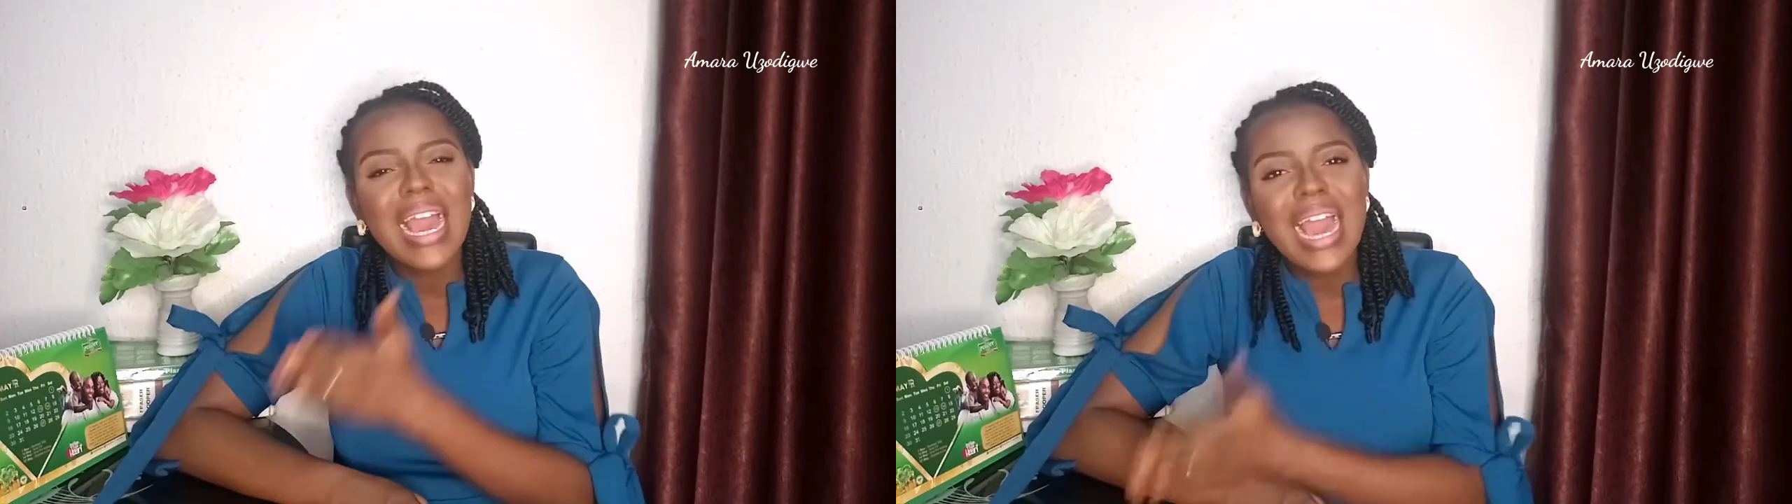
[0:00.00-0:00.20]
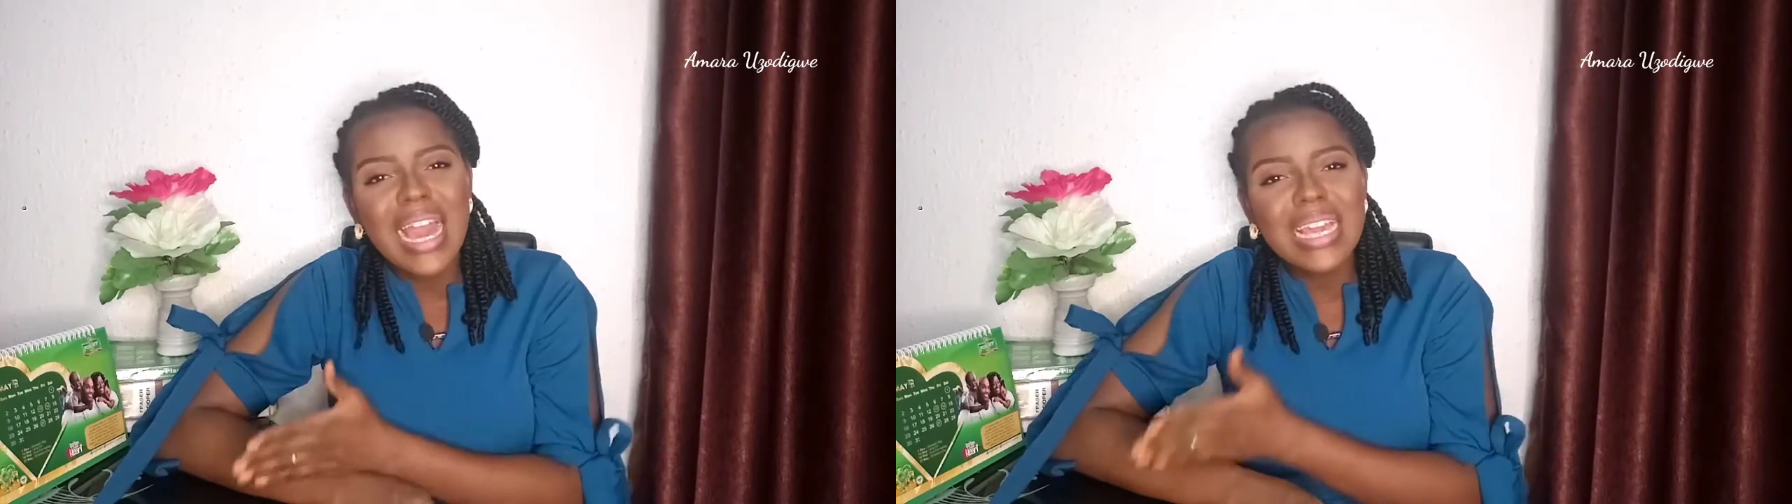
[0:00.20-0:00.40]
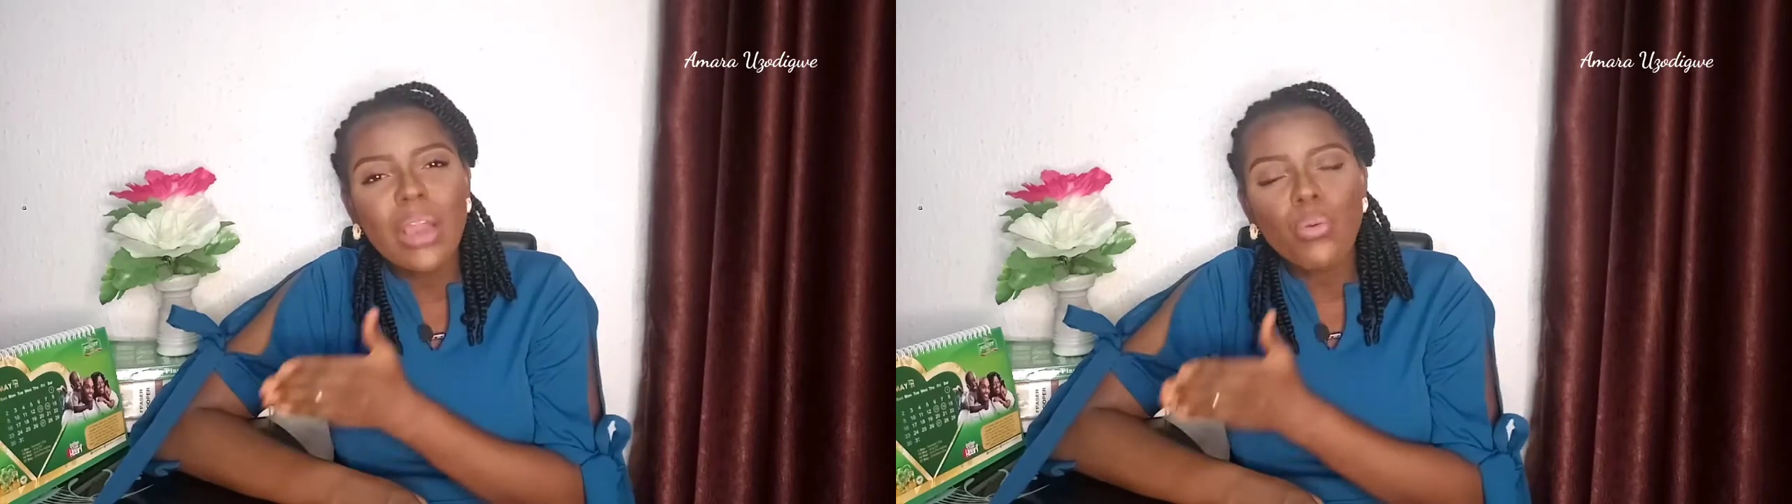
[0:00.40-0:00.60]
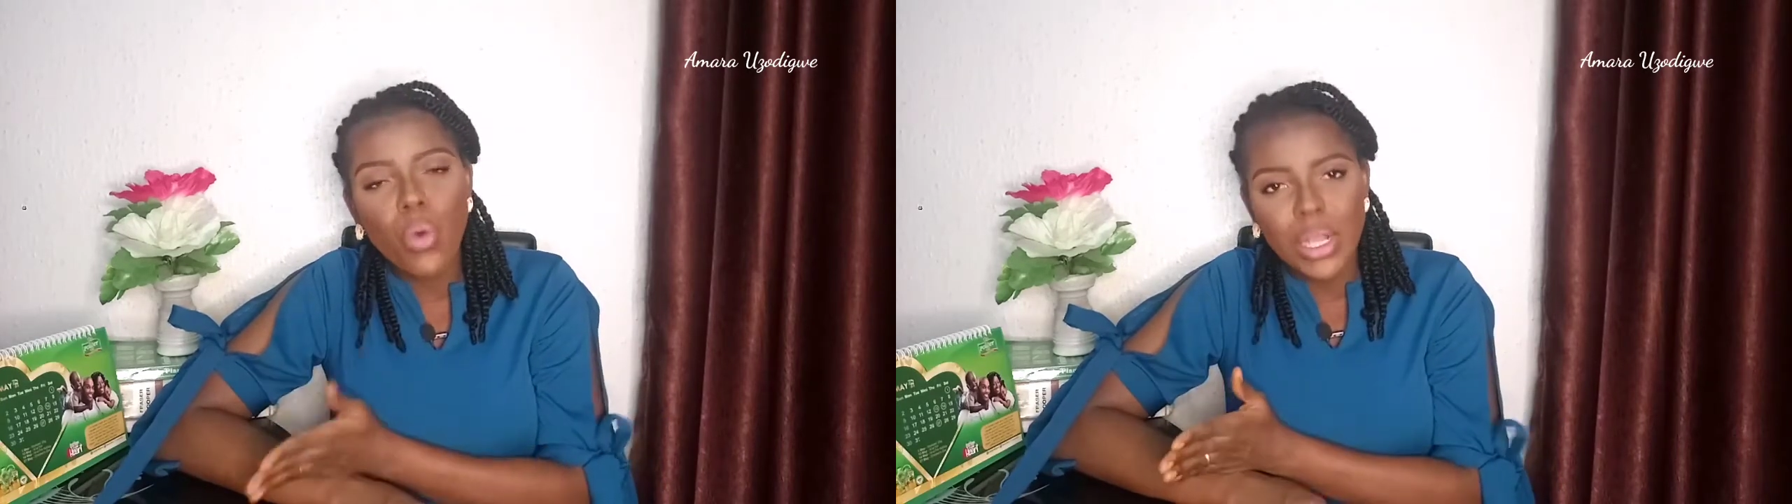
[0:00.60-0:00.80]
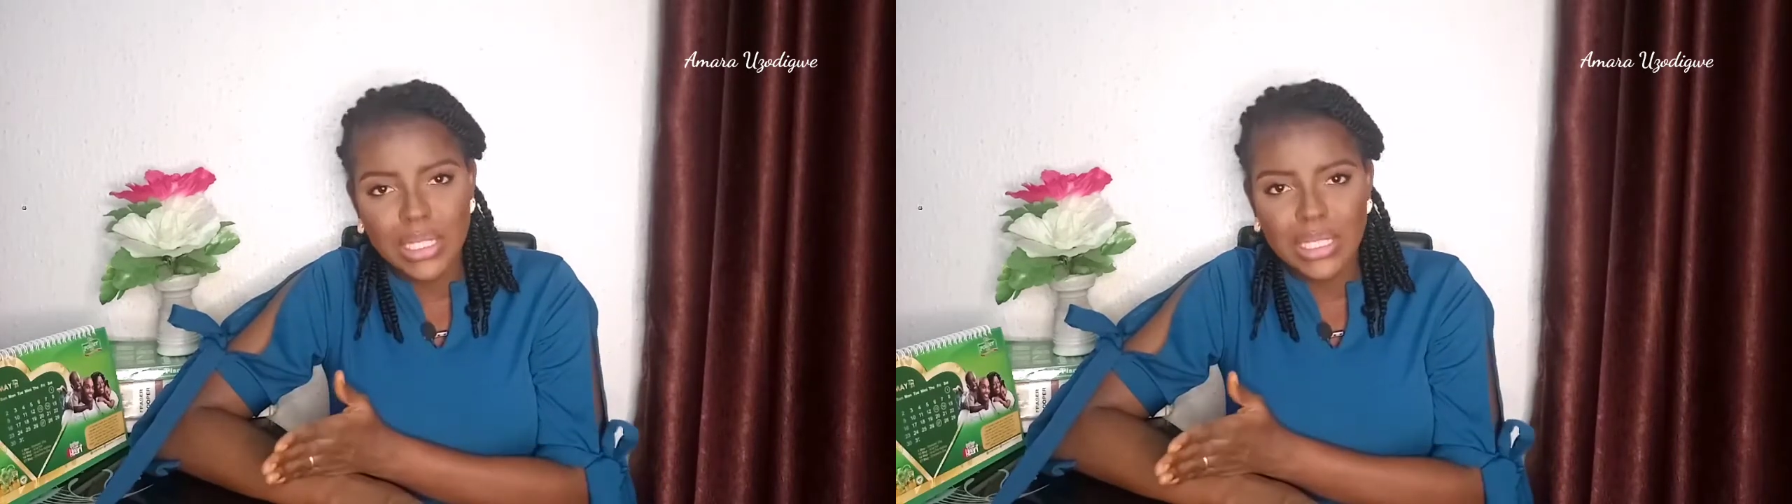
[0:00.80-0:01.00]
higher
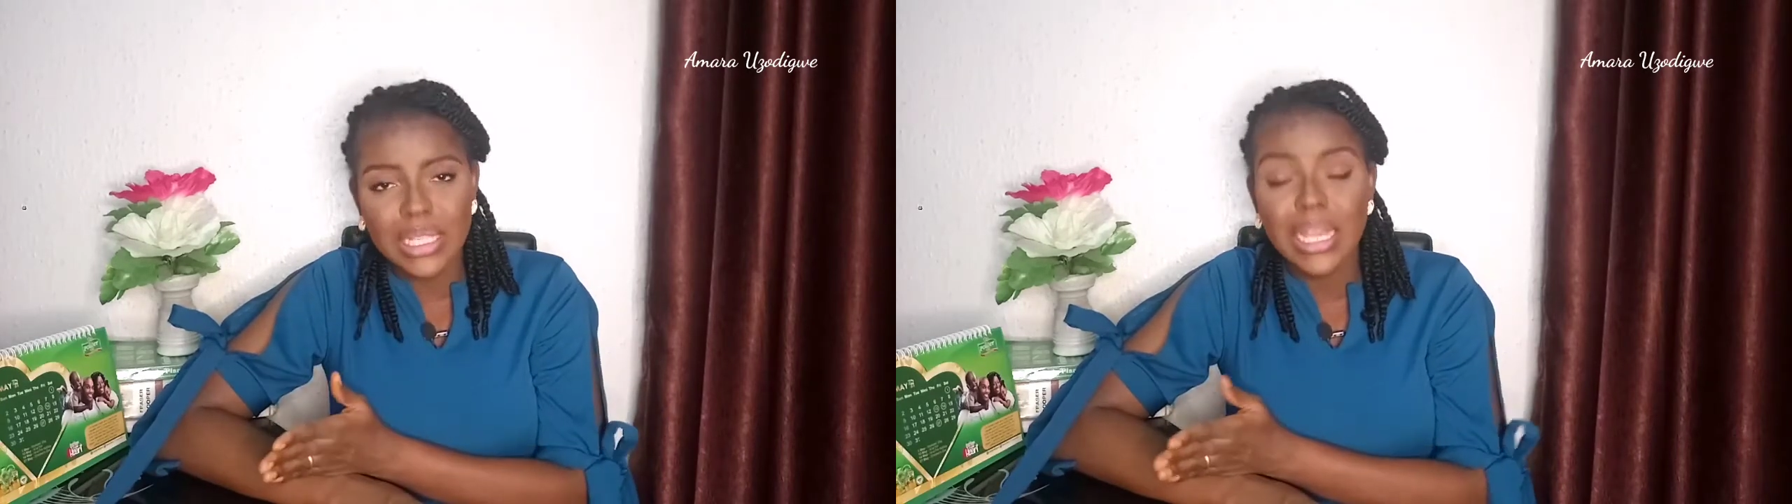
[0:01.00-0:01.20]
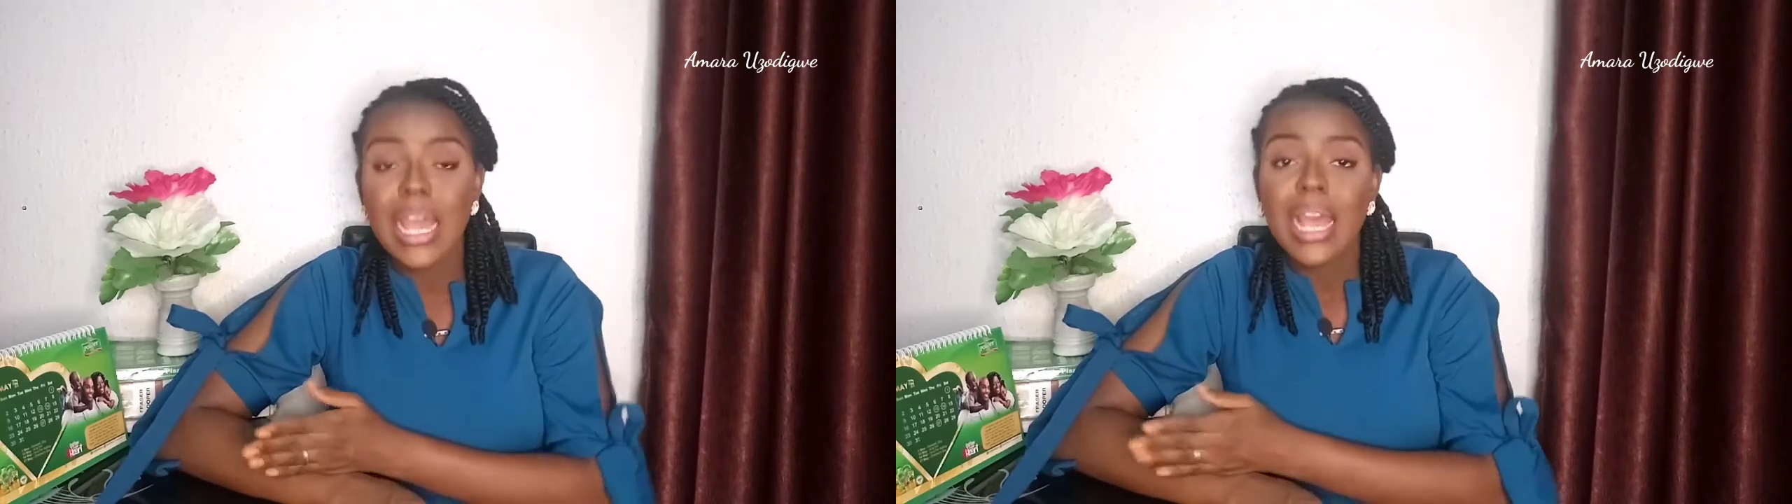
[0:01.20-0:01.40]
quantity.